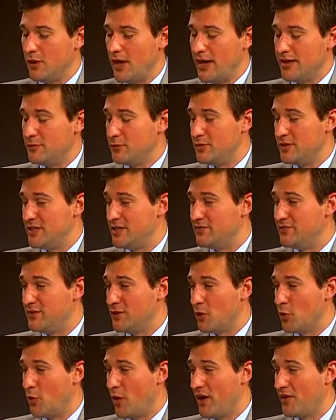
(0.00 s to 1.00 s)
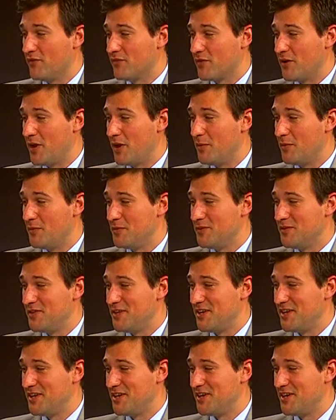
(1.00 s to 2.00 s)
we did veer away from
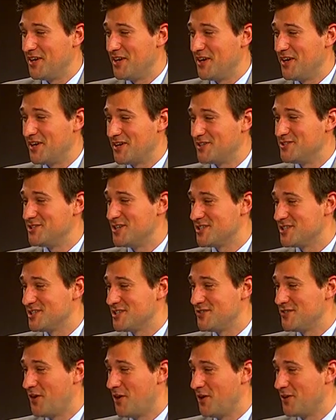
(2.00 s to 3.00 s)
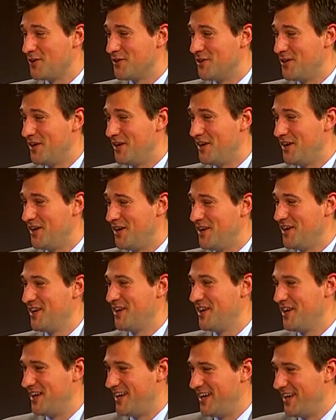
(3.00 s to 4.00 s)
the congestive heart
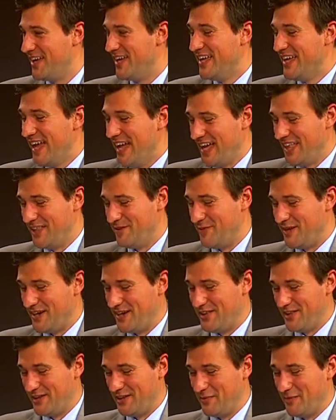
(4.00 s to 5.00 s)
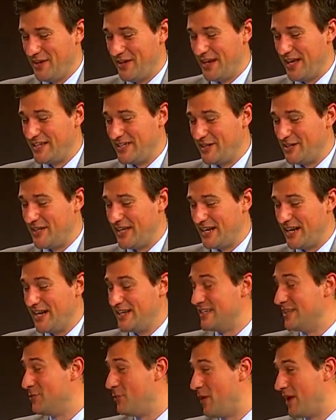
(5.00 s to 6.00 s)
element a little bit. I
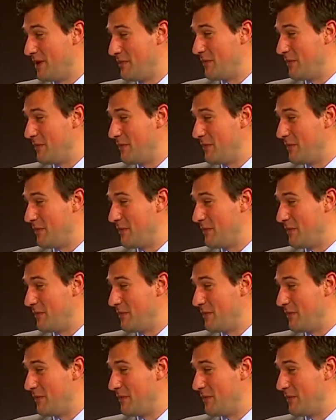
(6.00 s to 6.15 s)
did want to